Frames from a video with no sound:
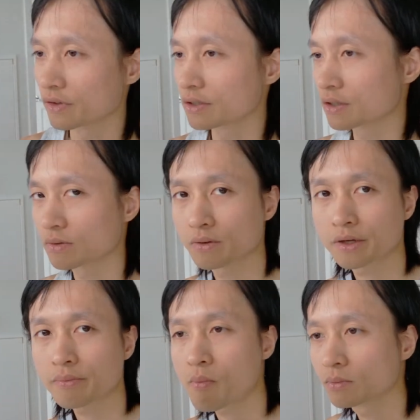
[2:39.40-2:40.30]
here real quick.
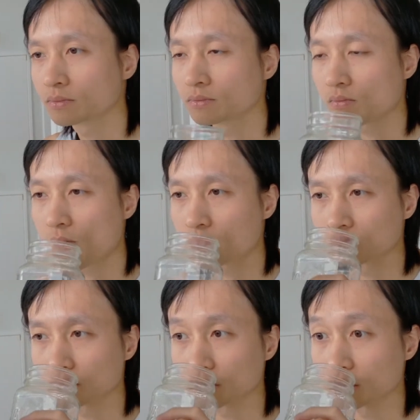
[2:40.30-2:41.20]

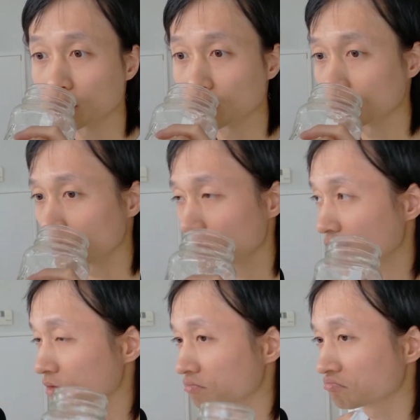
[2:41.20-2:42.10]

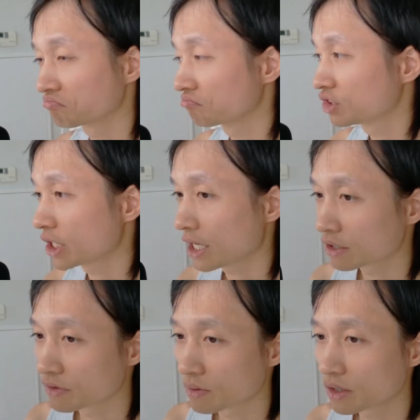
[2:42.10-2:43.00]
So chat if
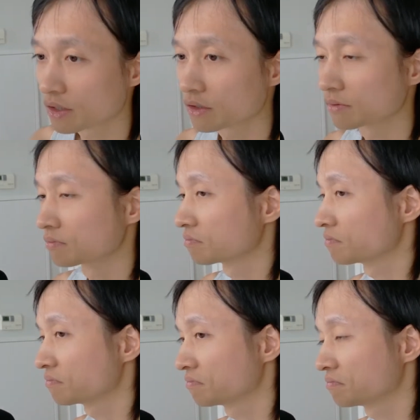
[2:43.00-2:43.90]
you wanna
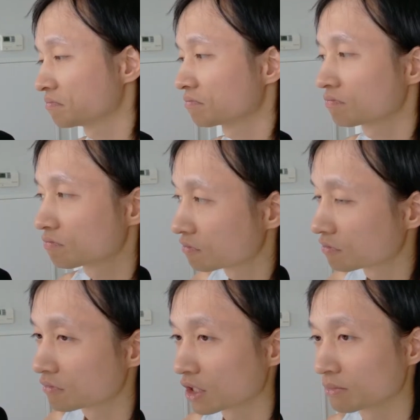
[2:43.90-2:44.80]

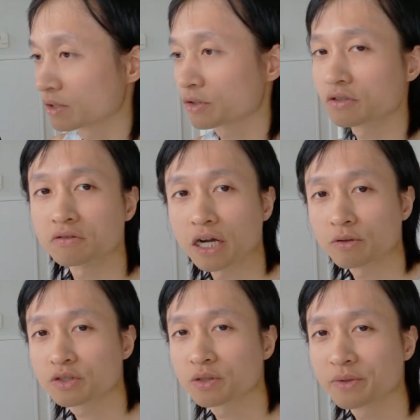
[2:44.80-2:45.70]
tell me how's
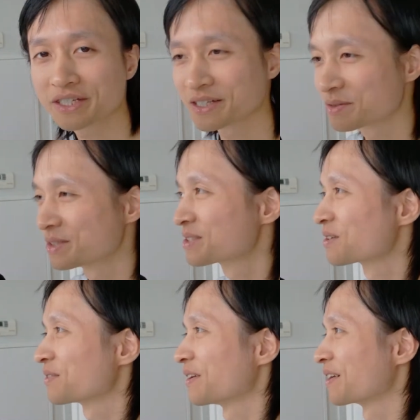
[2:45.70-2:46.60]
your week has been so
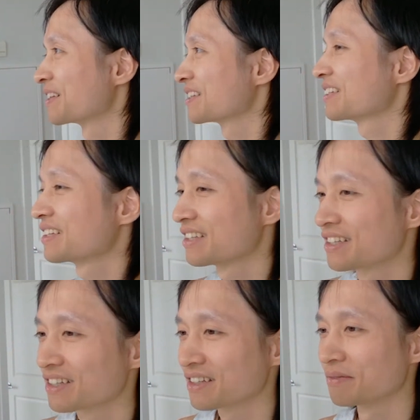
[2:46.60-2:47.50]
far.
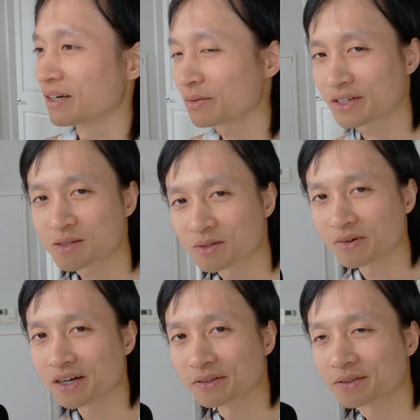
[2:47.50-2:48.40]
My week has been
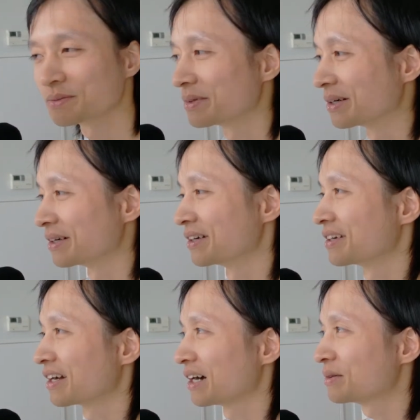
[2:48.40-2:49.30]
wild, but
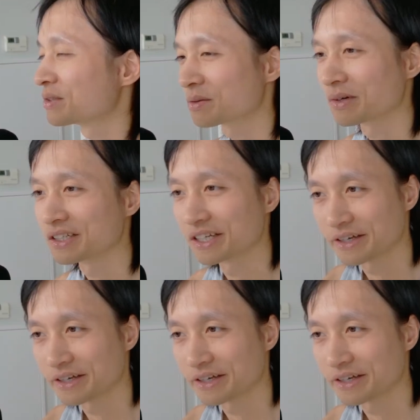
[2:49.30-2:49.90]
how was your Monday?